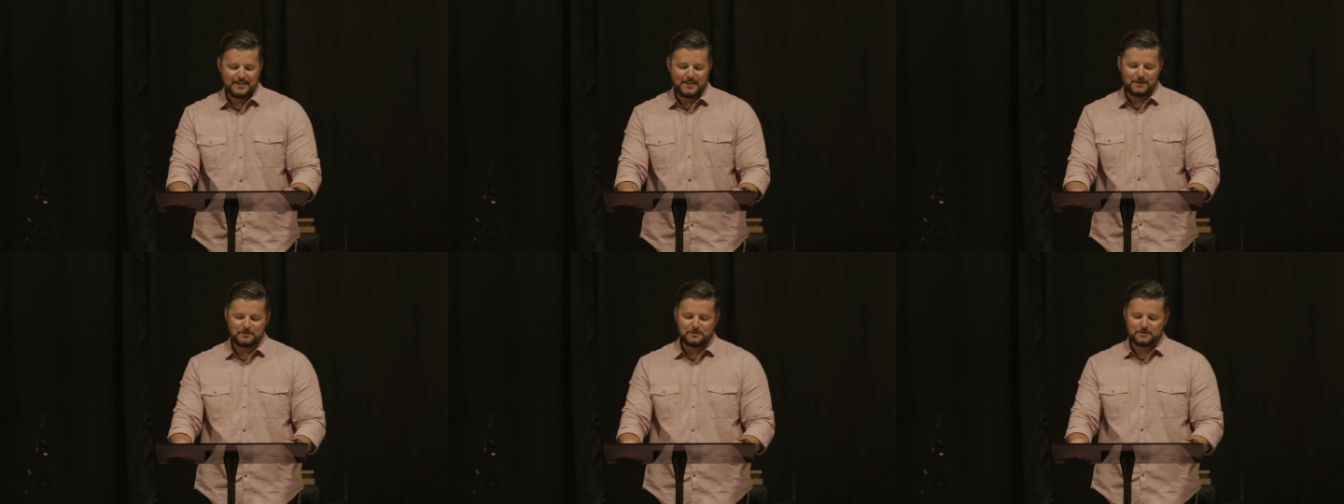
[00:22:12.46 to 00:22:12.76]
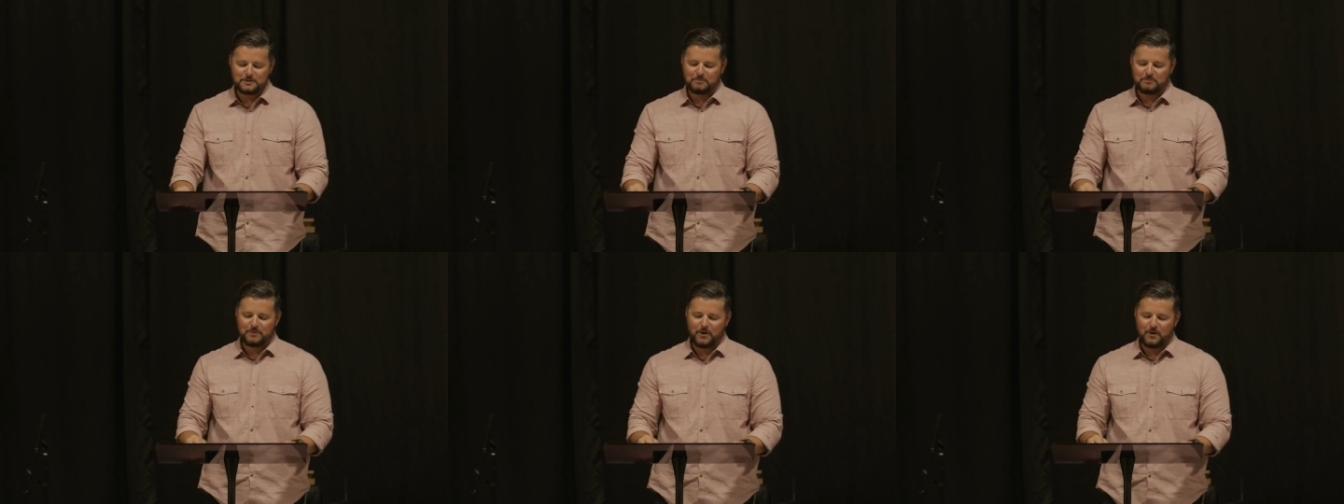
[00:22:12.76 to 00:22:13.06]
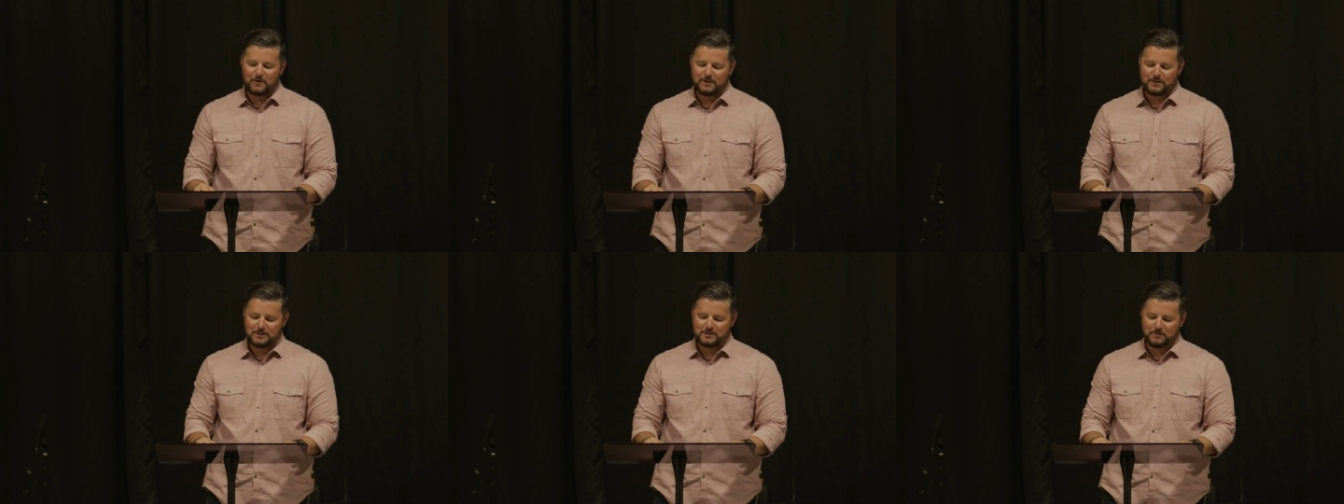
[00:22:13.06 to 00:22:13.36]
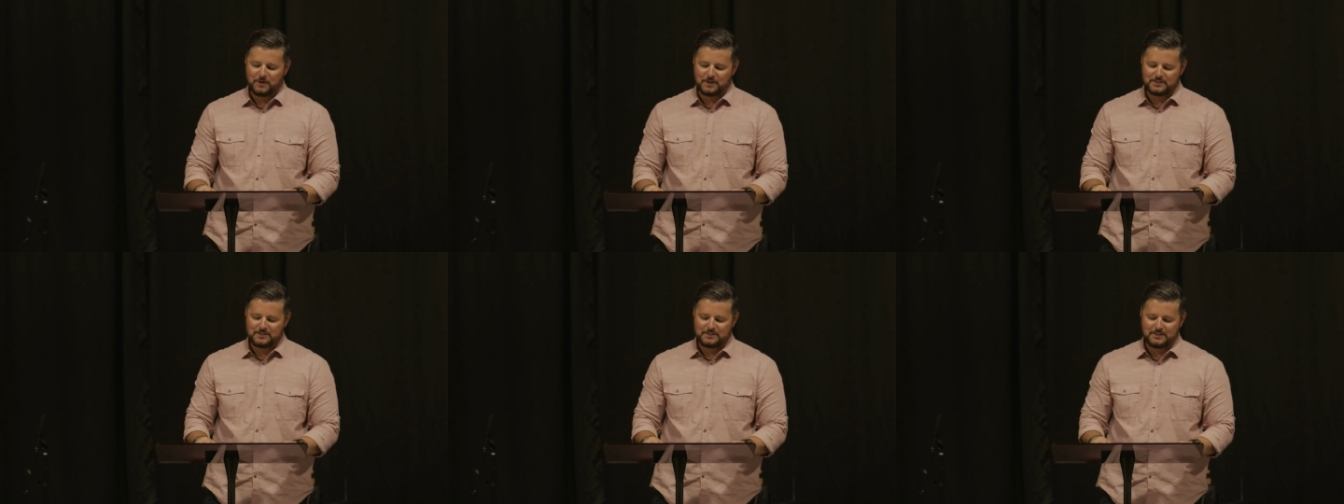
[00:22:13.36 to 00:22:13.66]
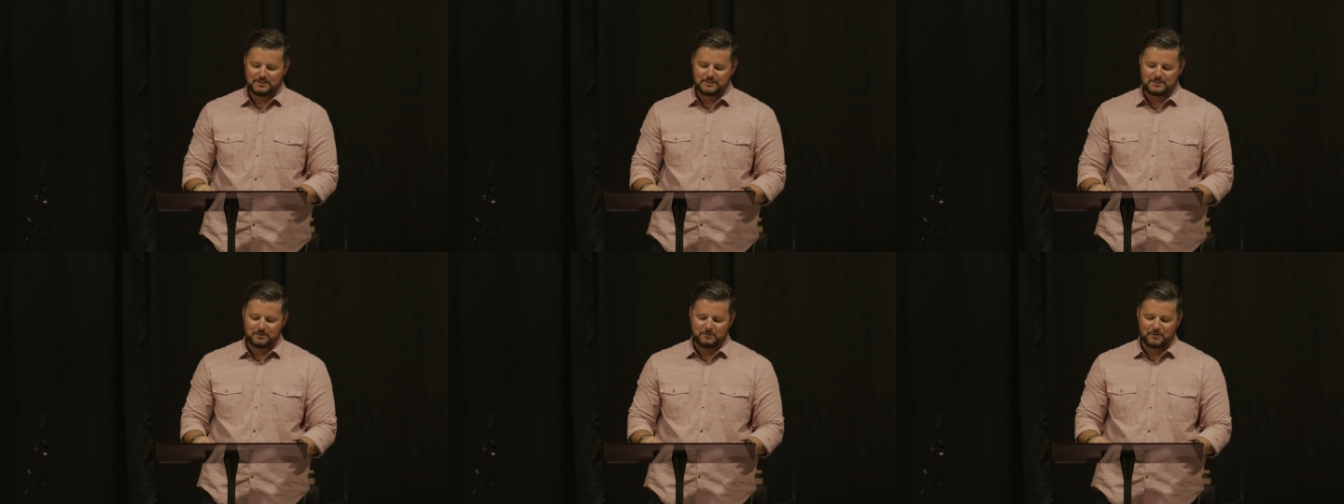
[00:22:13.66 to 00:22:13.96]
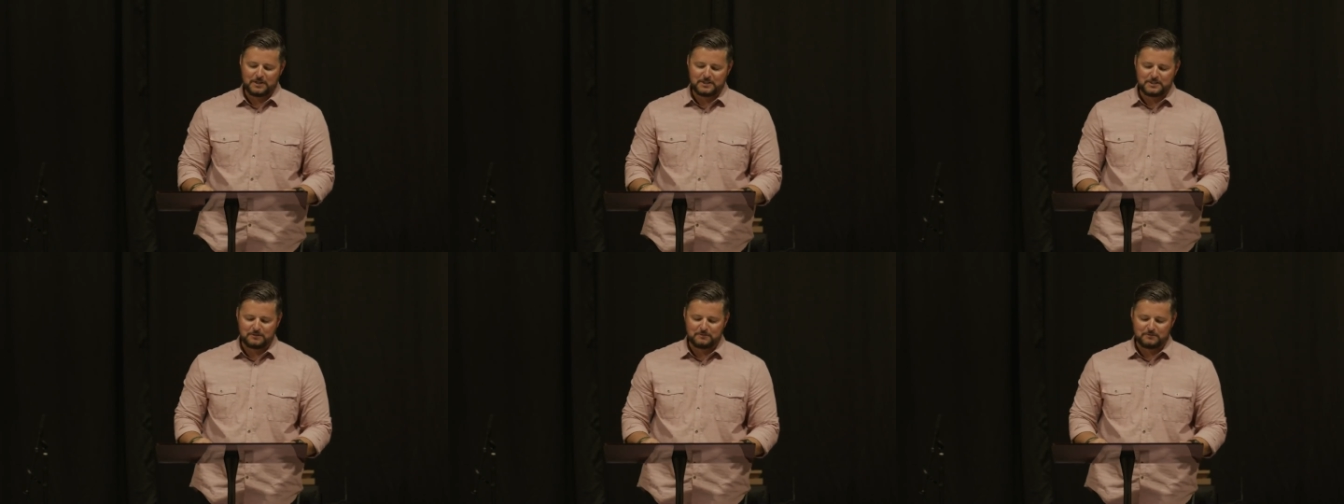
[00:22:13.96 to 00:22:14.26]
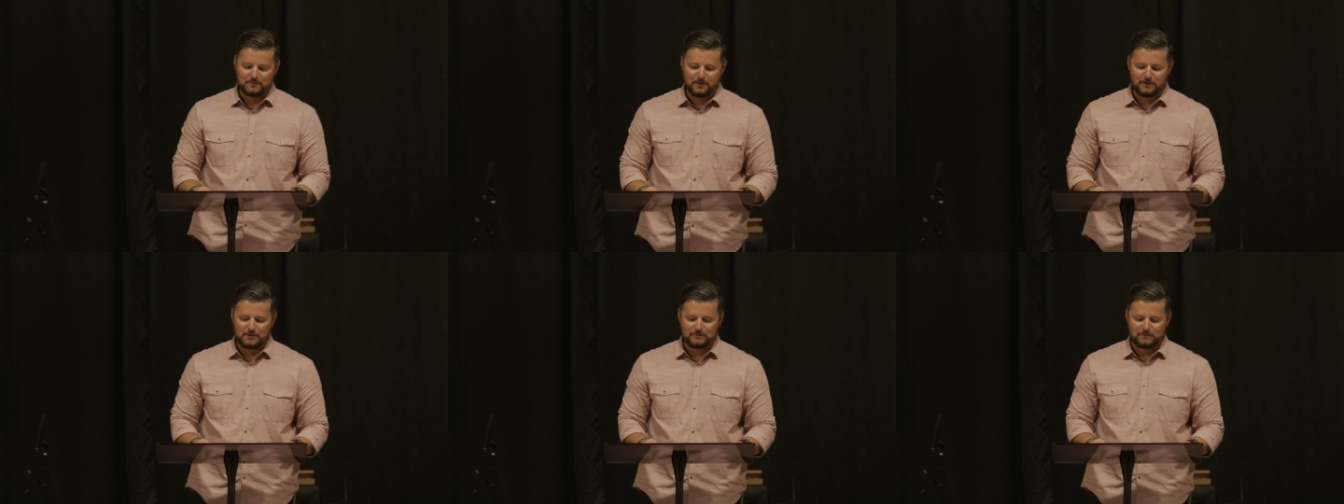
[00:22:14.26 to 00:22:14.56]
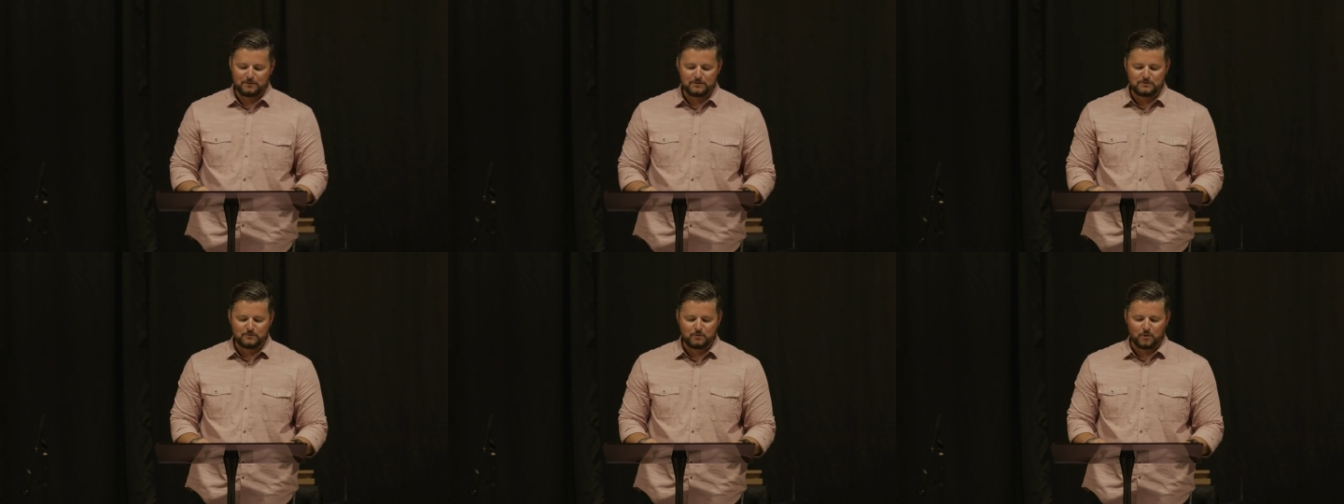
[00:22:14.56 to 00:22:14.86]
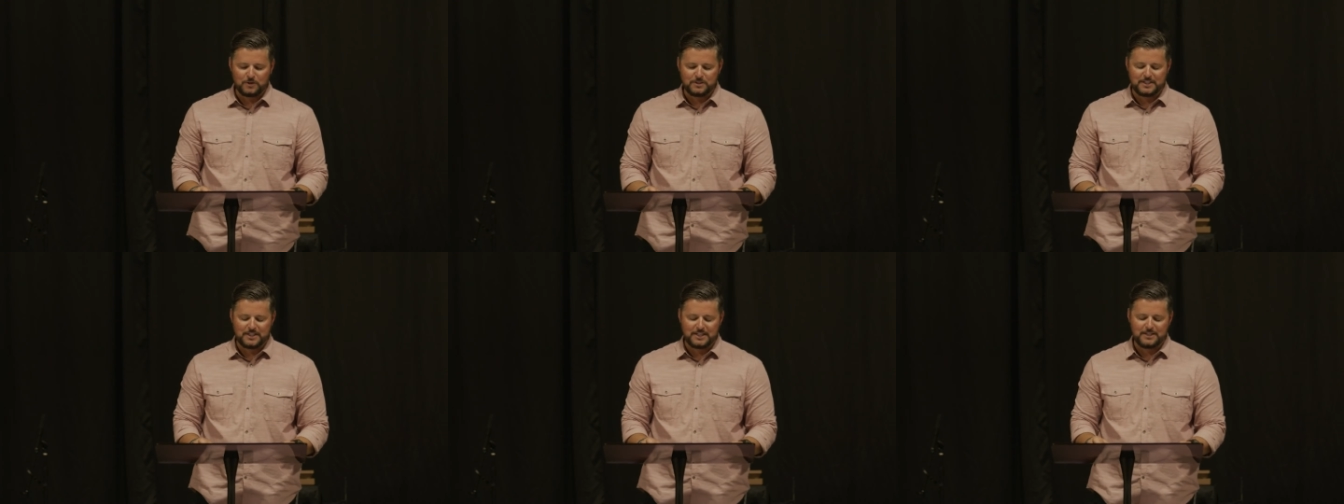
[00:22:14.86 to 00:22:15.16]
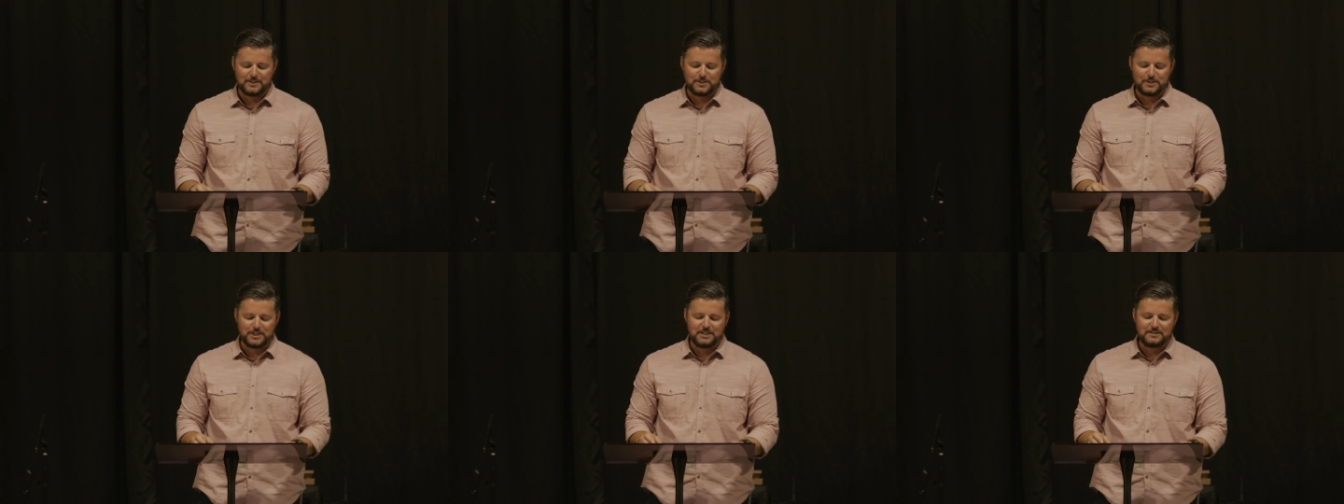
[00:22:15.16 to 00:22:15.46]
And here's the bonus watch this, the rest of the verse, verse 14.